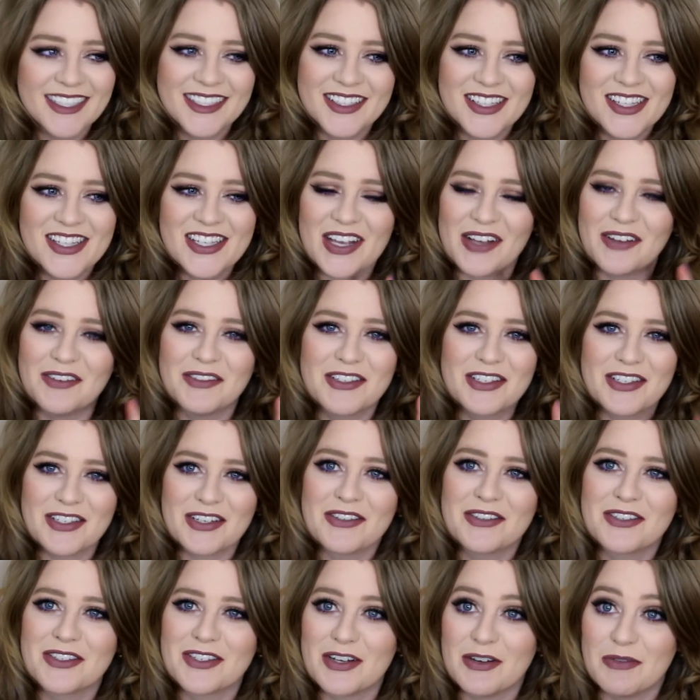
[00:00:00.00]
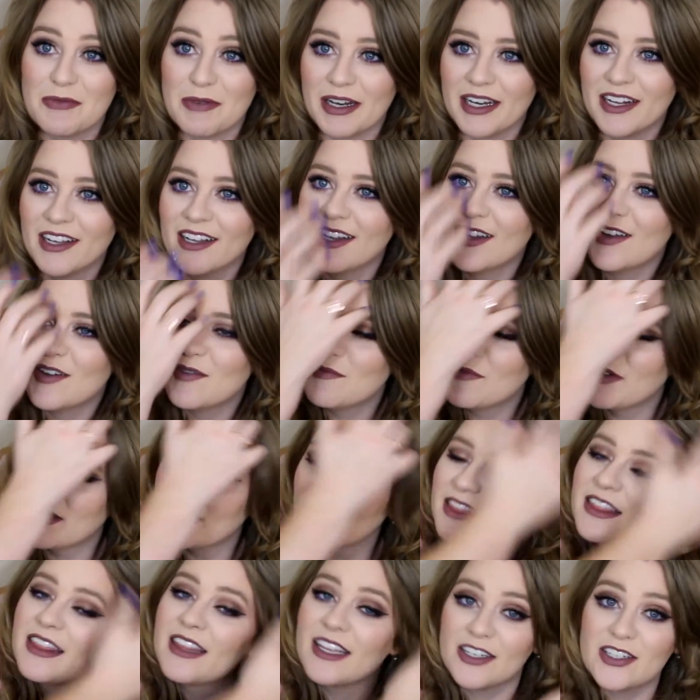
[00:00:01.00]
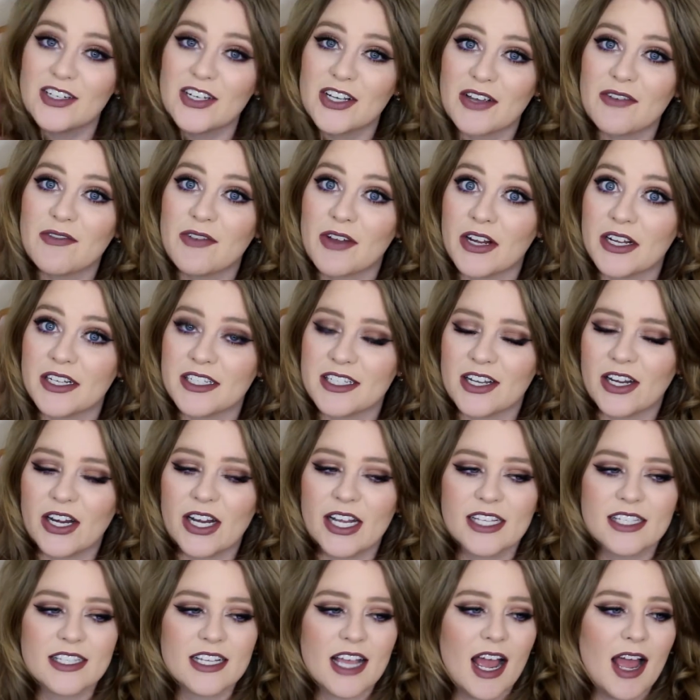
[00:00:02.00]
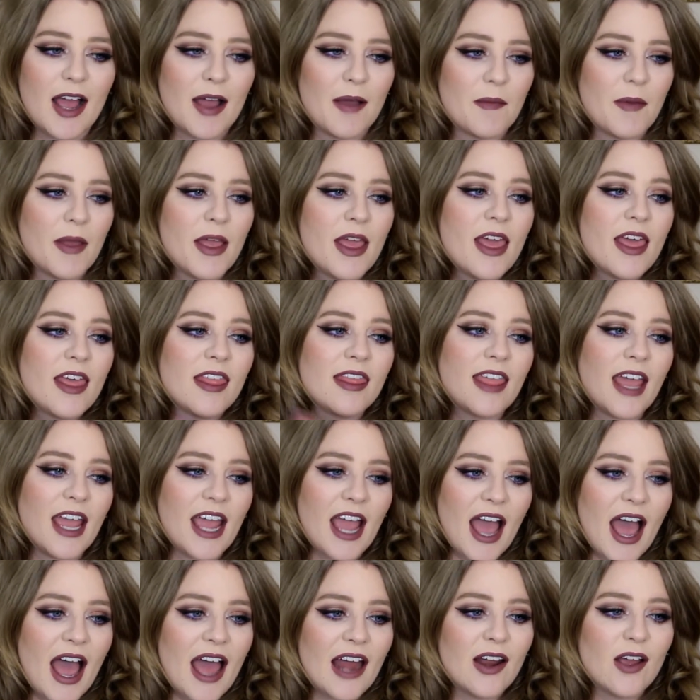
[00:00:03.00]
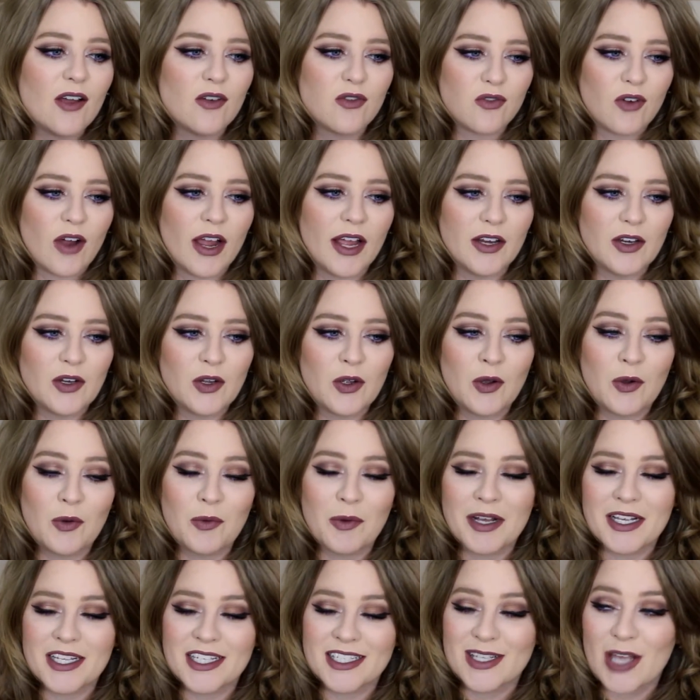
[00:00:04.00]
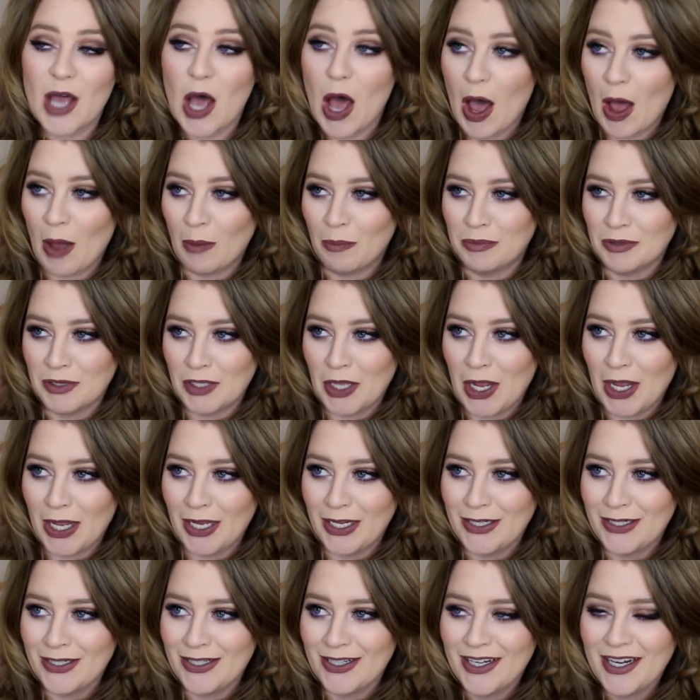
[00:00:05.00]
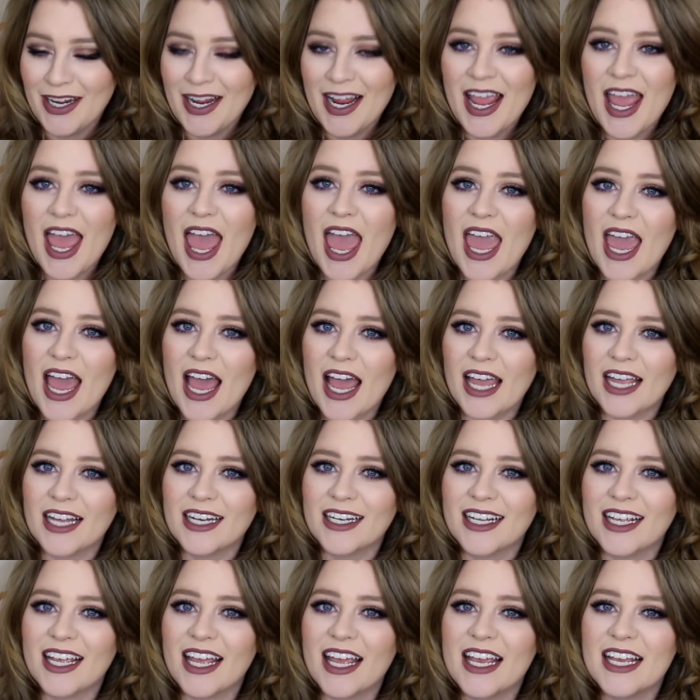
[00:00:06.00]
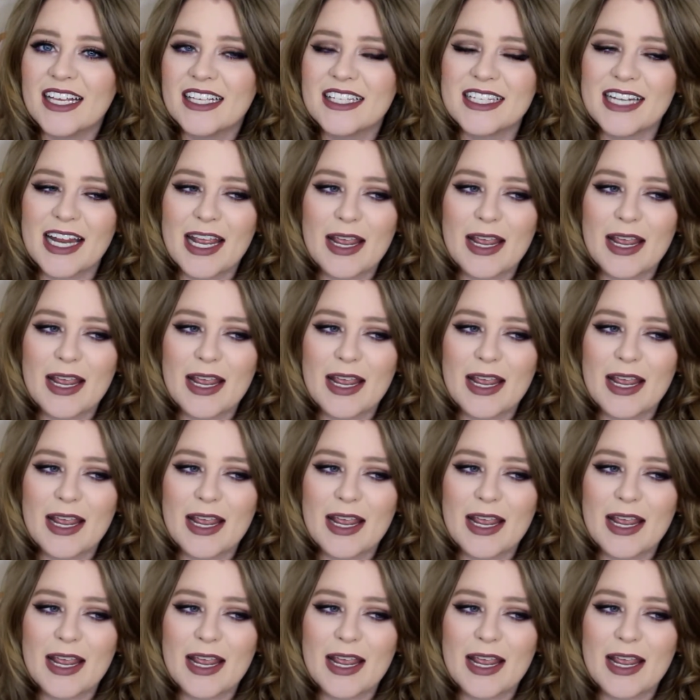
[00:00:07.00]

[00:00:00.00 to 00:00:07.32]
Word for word: it sounds so stupid, but they took it very serious. Um, they had a friend who was a blood and his